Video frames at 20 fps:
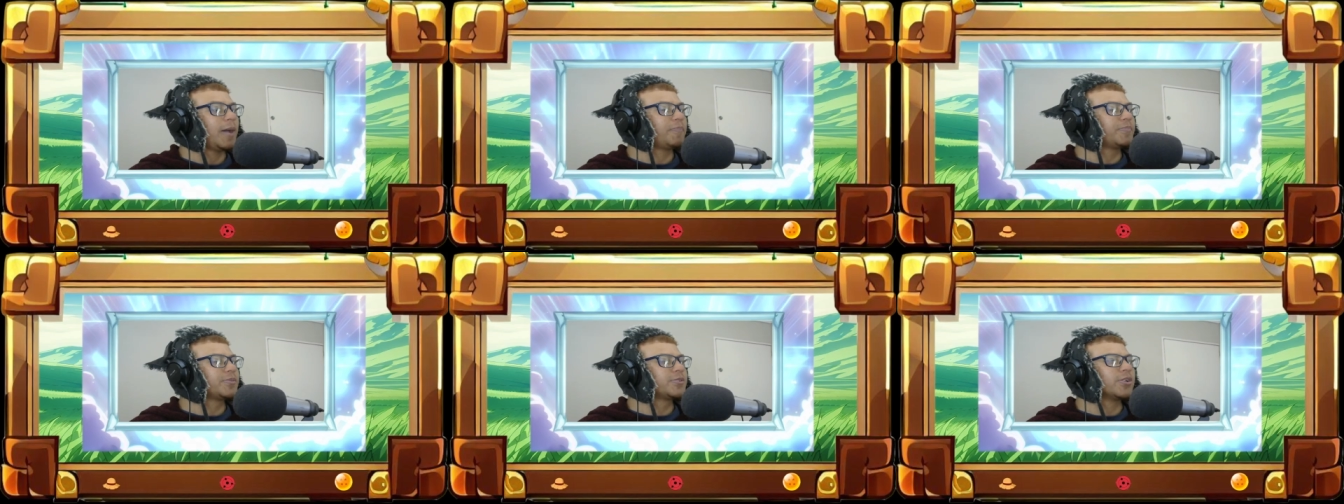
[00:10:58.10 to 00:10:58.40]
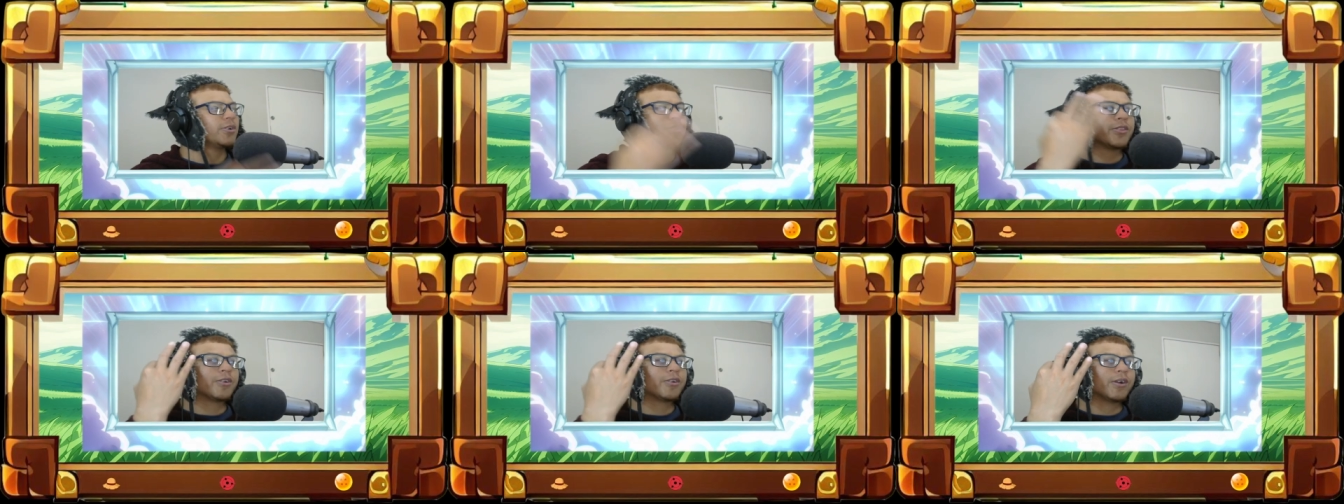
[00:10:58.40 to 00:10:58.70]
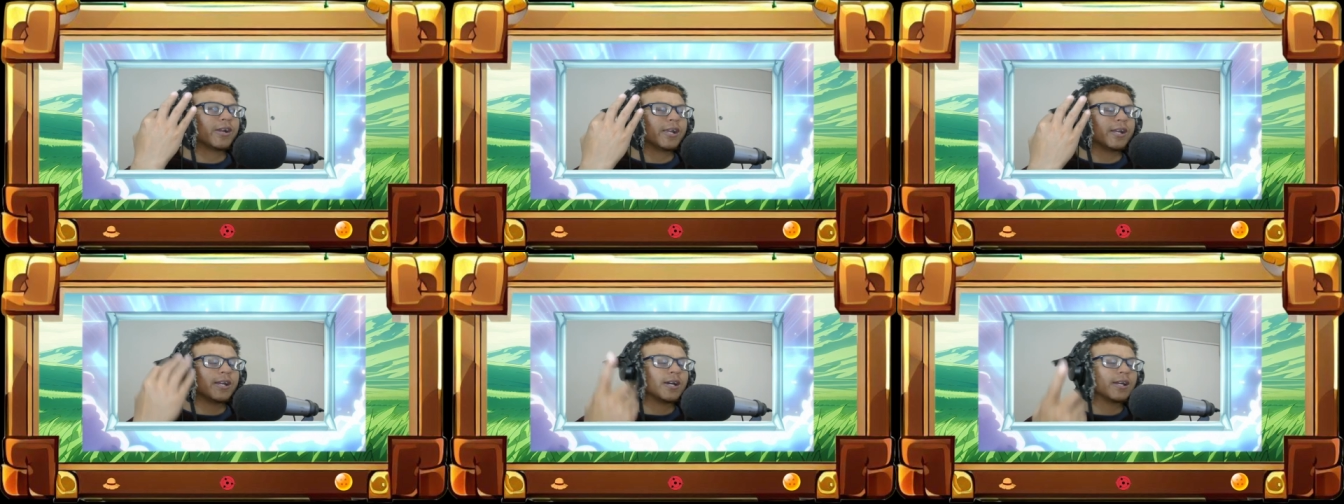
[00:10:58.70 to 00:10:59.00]
episode
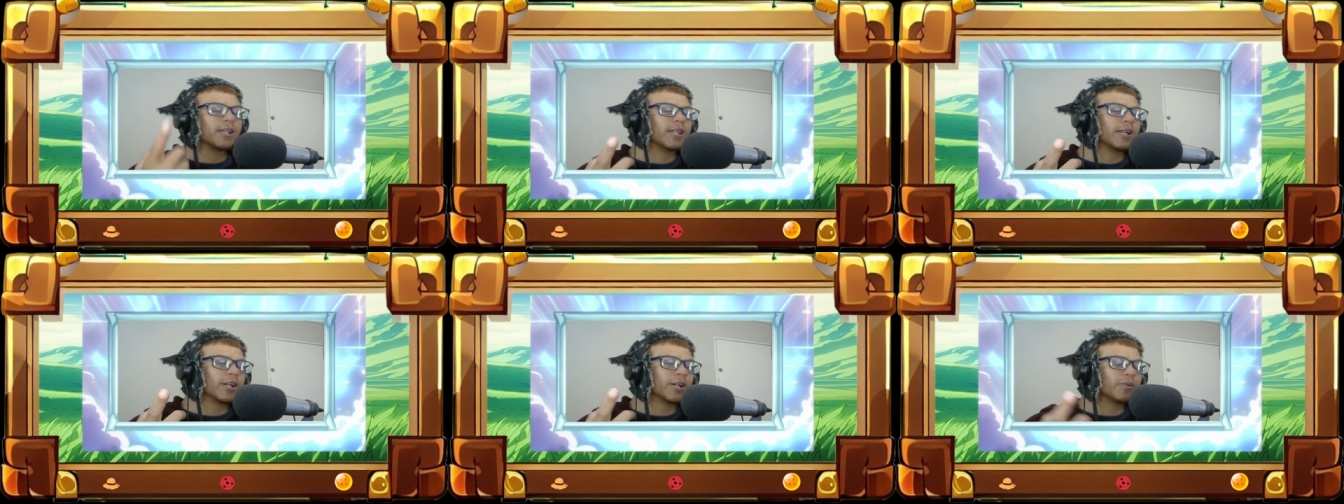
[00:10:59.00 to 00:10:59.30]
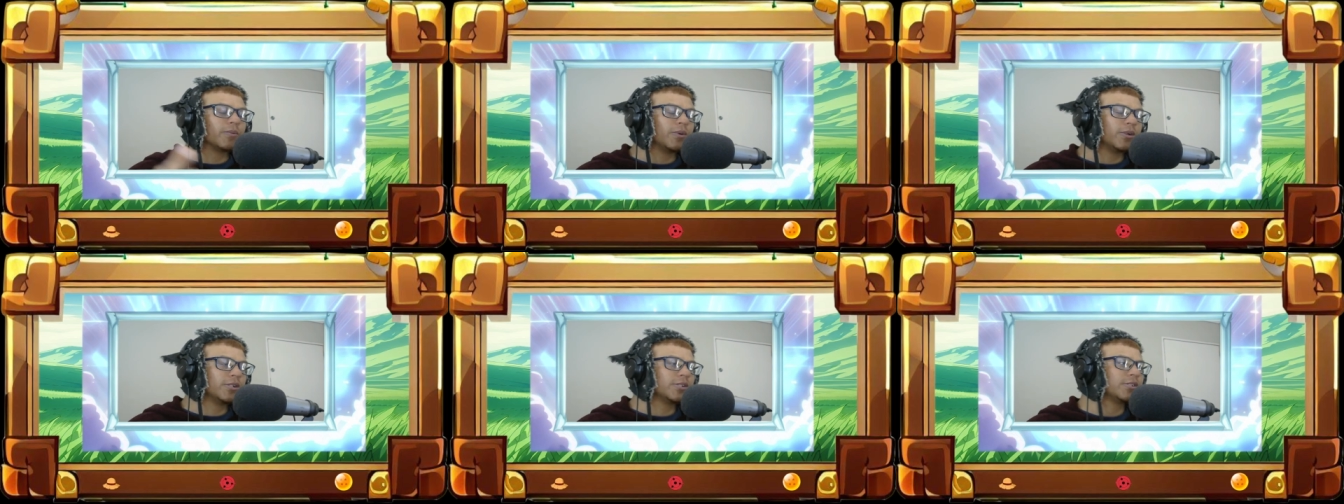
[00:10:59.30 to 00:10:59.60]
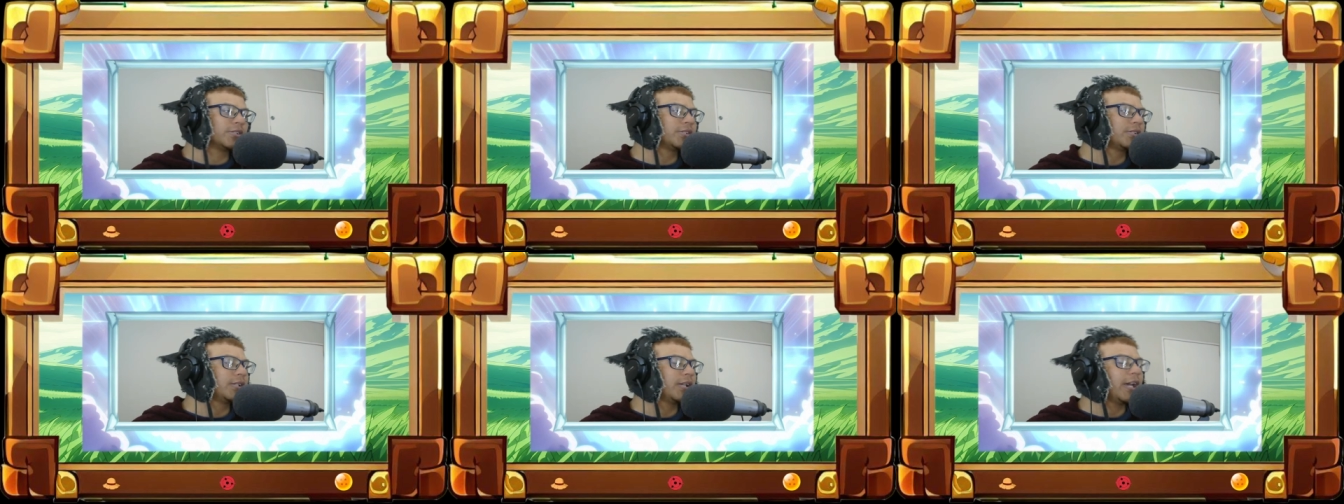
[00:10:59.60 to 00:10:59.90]
3, I think it
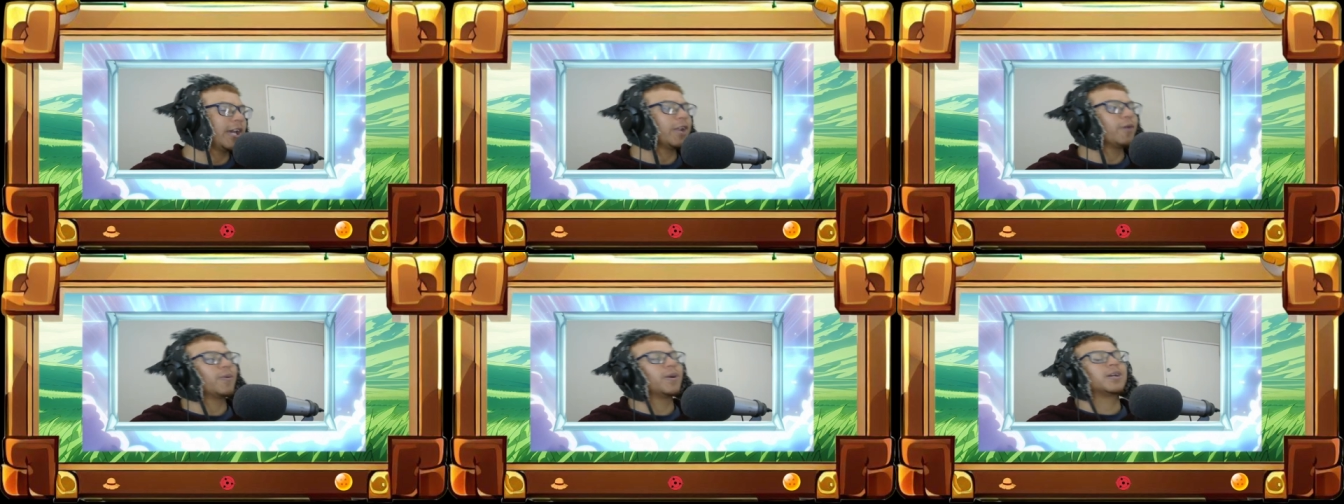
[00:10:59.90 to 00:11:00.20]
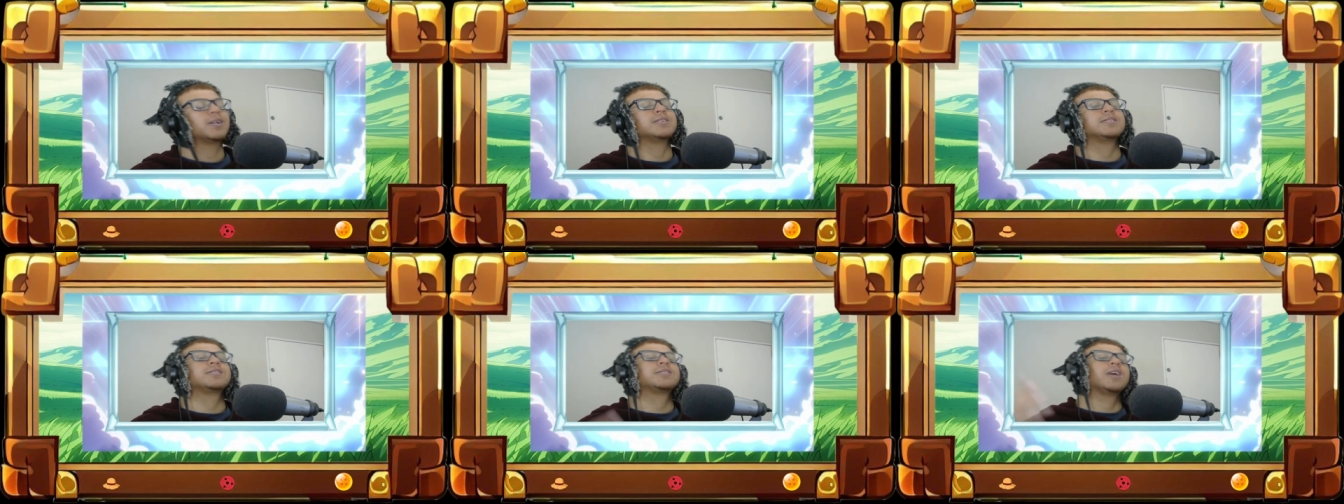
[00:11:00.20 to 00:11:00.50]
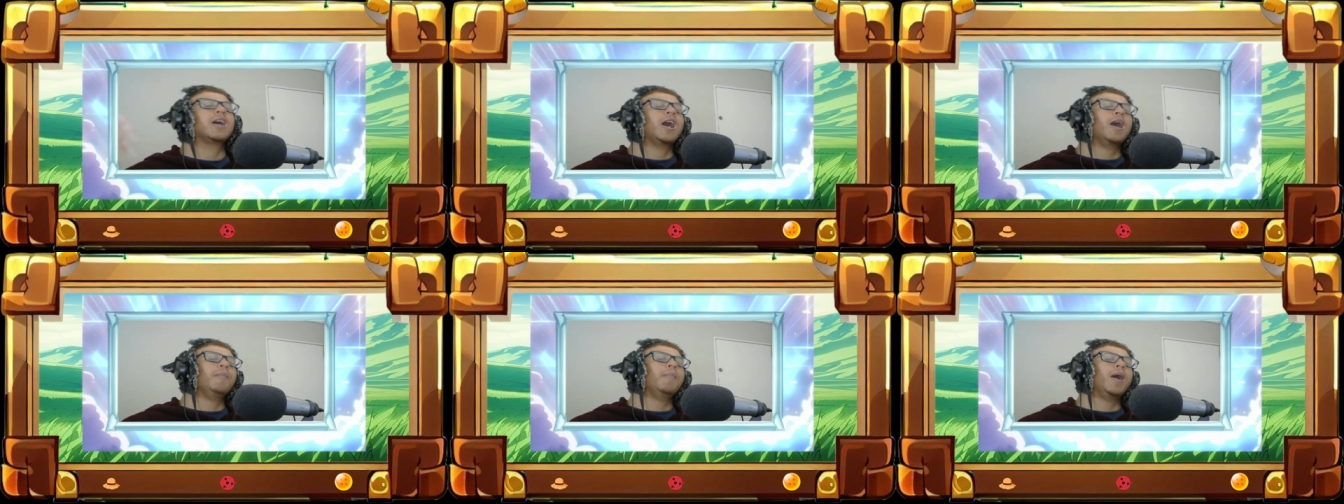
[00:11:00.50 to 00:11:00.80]
was. Anyways,
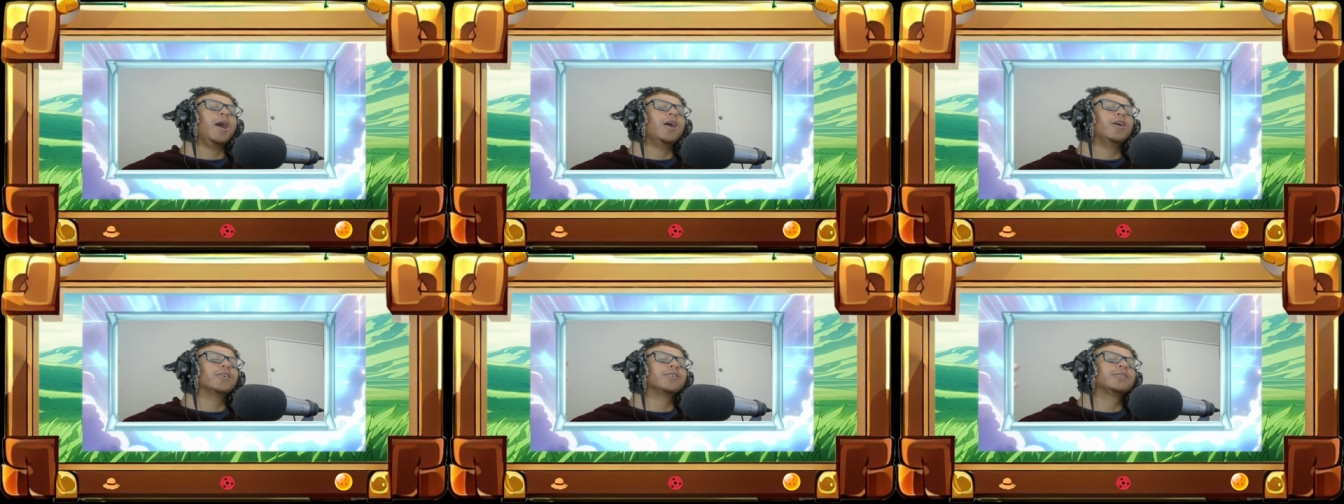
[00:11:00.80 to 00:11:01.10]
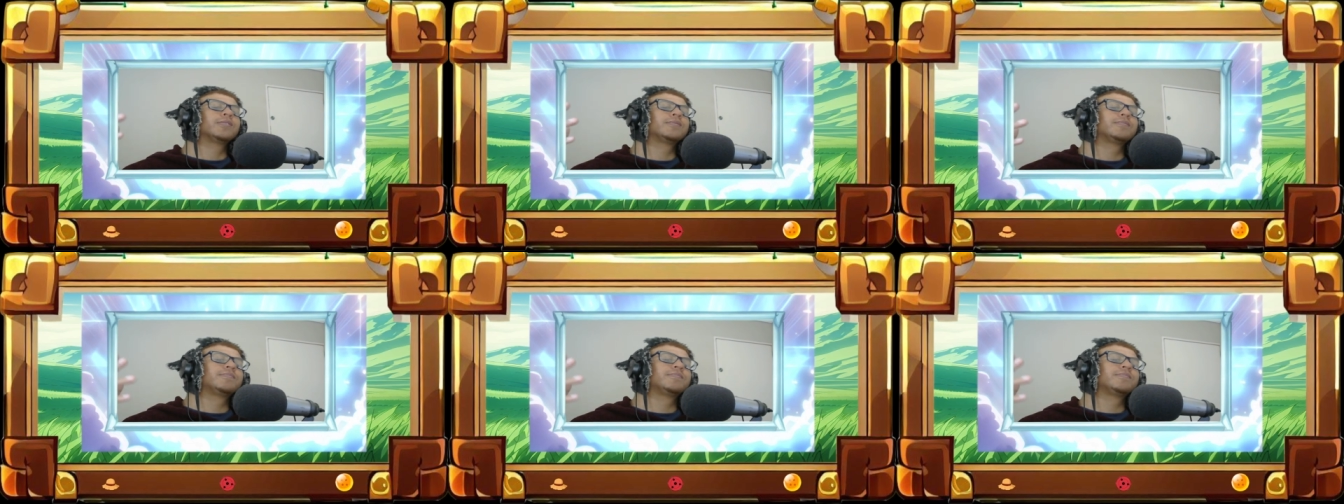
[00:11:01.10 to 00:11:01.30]
I'm out.